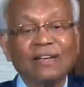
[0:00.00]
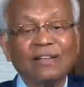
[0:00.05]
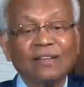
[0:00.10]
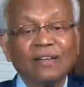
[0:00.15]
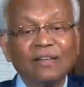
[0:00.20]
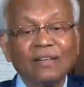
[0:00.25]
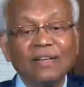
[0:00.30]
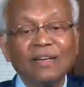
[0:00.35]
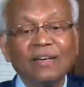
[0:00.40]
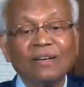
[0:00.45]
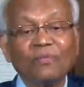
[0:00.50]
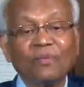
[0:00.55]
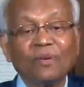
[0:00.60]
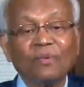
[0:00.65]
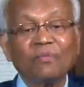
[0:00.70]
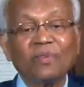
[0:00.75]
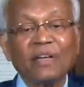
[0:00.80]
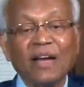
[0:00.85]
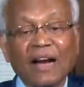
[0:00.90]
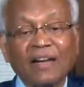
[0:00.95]
turning from
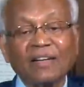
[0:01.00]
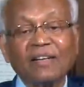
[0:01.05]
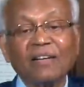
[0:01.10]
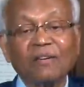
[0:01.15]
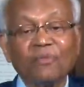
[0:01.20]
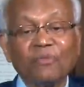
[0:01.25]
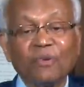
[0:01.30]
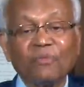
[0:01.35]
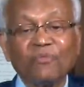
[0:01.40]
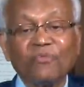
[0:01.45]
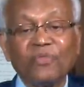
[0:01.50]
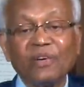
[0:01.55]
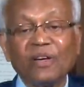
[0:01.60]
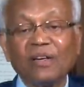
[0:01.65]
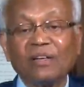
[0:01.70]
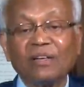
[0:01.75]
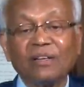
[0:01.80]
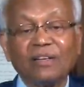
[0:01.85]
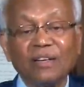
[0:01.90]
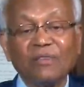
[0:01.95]
reacting from
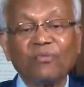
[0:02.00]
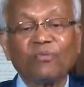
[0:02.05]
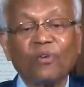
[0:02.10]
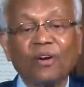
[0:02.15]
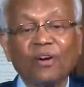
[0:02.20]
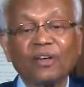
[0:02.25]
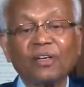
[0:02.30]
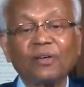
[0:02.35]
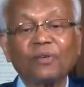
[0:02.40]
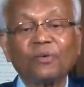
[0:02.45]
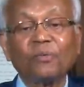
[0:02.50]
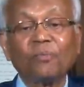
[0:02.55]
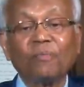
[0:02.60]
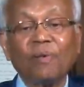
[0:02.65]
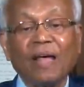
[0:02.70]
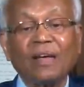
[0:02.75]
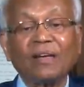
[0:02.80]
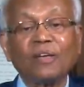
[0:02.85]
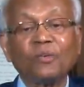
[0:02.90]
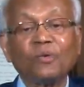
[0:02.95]
fear, leapfrogging to
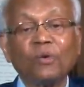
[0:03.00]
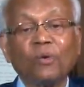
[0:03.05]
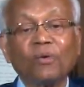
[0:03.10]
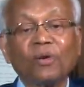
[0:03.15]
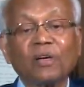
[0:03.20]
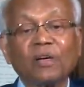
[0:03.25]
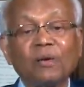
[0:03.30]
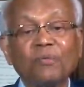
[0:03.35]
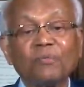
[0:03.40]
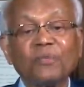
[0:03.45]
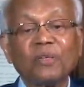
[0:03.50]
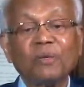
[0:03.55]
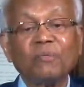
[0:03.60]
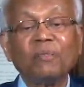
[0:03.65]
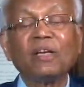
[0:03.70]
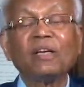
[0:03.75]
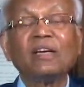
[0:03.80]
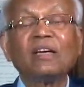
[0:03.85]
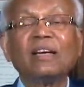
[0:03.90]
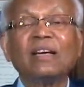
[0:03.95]
planning to overcome
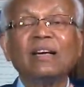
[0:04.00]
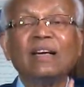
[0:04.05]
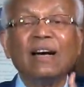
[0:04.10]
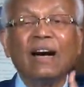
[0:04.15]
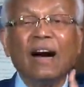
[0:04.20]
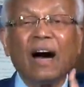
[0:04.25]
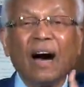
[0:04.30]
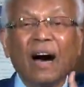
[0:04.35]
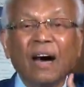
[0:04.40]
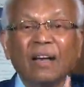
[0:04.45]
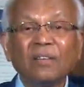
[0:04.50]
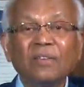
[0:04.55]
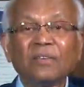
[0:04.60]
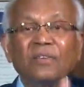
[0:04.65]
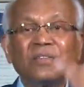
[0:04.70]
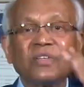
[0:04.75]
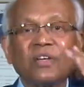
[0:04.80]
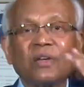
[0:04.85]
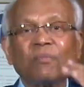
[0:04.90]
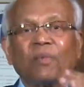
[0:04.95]
seemingly
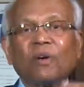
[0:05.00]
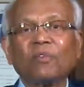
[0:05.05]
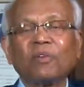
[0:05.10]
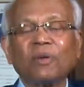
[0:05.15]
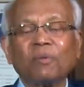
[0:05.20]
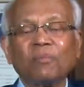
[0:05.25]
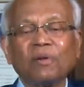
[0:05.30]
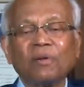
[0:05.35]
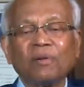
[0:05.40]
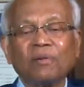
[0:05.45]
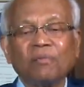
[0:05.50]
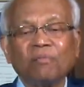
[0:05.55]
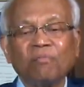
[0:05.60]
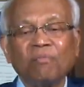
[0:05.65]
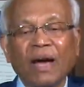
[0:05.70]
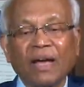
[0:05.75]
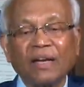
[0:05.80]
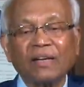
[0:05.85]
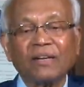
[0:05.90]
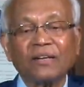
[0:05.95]
unsurmountable
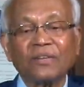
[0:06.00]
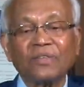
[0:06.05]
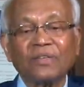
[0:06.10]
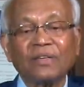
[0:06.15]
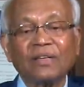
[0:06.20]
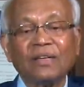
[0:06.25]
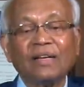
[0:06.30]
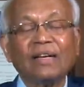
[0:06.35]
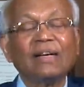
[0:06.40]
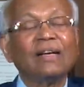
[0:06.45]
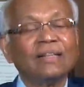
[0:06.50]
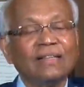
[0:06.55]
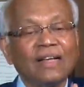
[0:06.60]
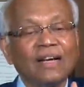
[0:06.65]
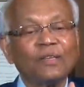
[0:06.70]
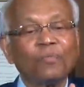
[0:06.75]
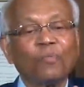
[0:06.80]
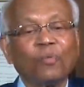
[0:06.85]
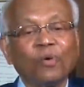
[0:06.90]
barriers, that is pole